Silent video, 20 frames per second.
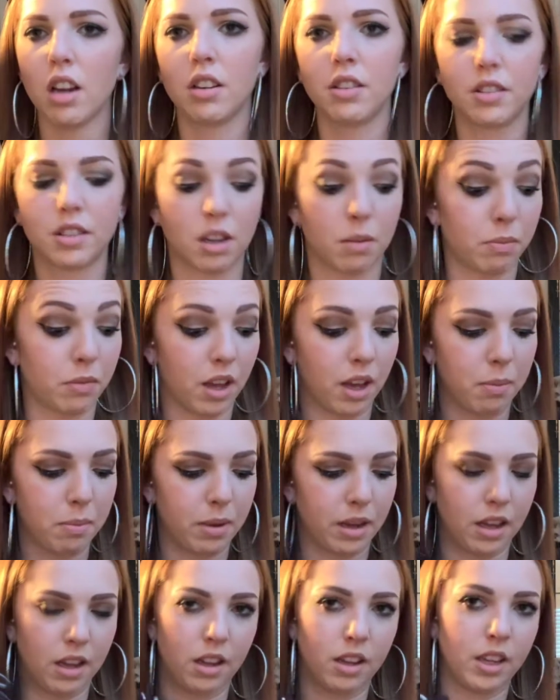something,
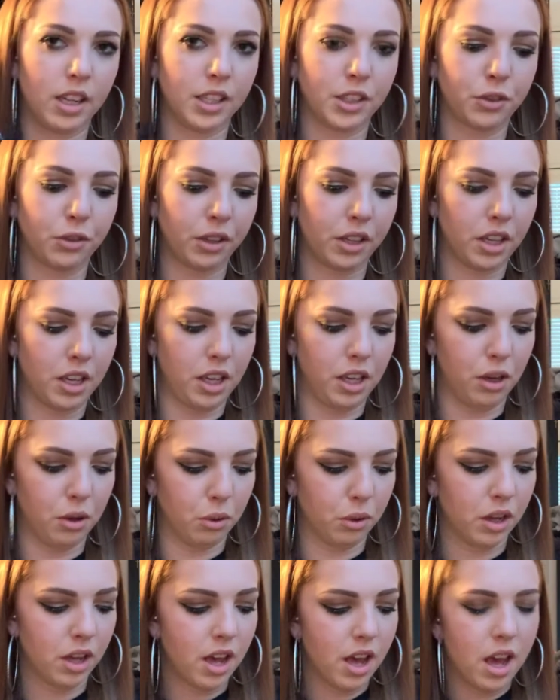but it's really
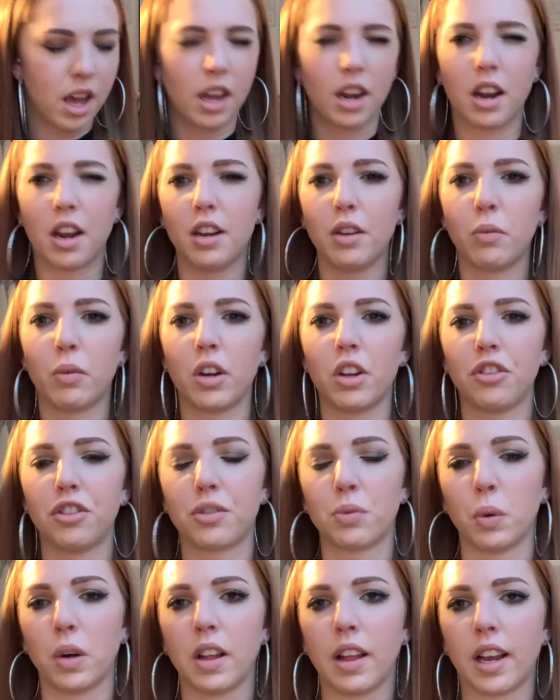cute. And I didn't want to
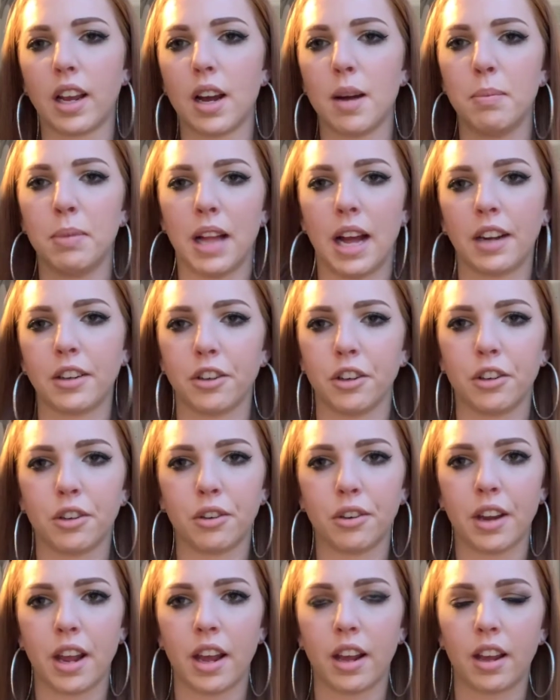just wear like a black
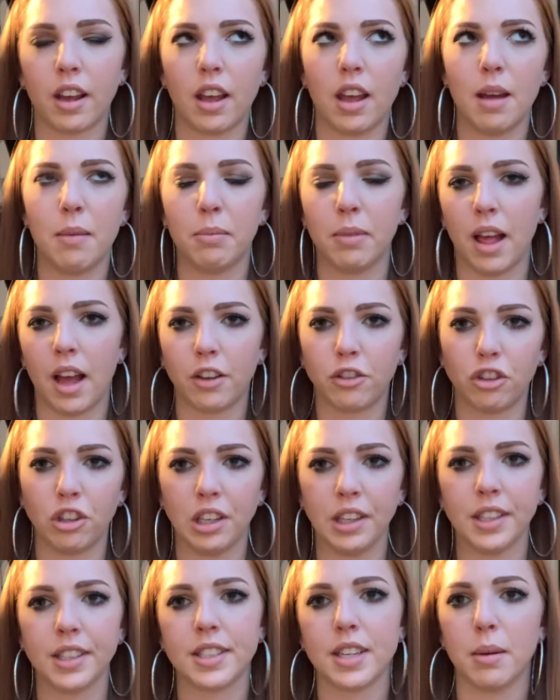turtleneck and black
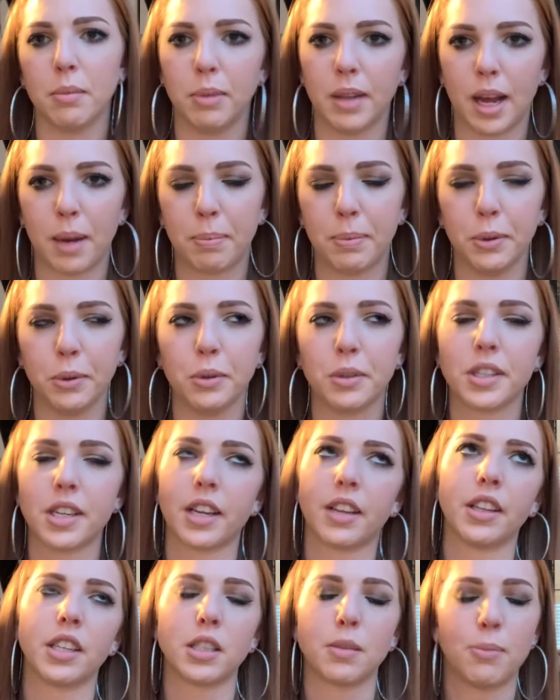jeans and black boots.
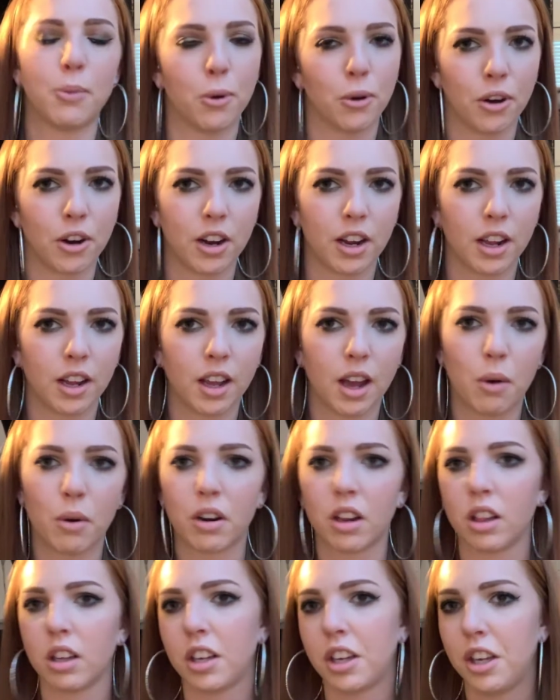Like that's boring. I want
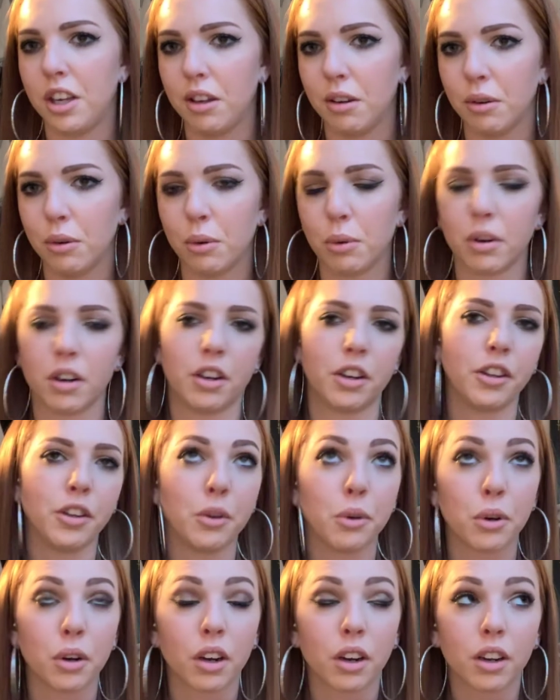to look cute. We're in New
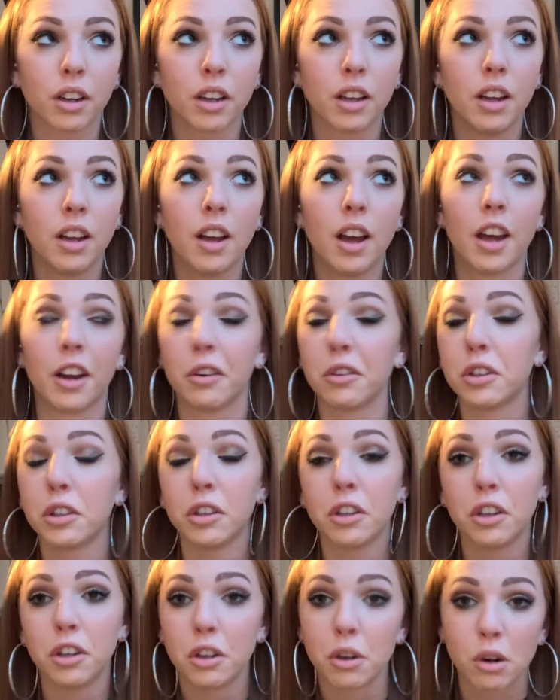York. I don't go to
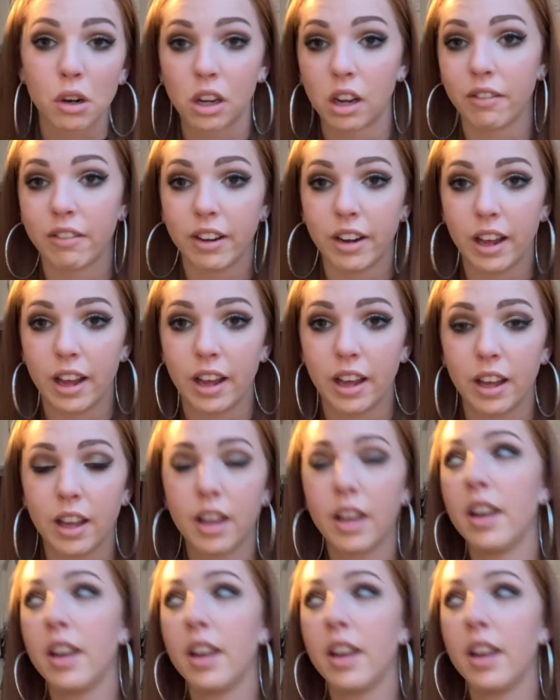New York every day.